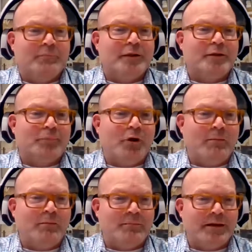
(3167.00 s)
But the
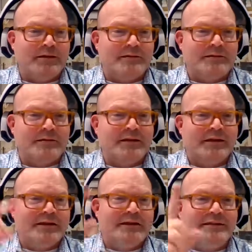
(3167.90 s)
problem is
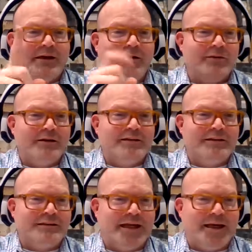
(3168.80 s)
they all look the
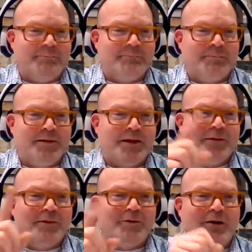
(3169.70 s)
same.
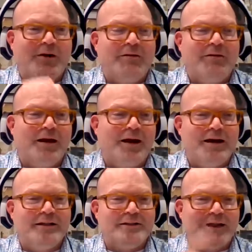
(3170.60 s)
They're
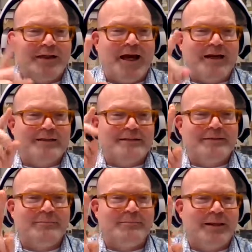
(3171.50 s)
all Gen X,
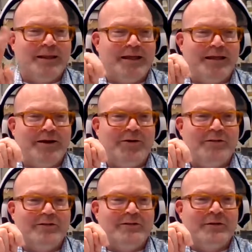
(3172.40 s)
millennials.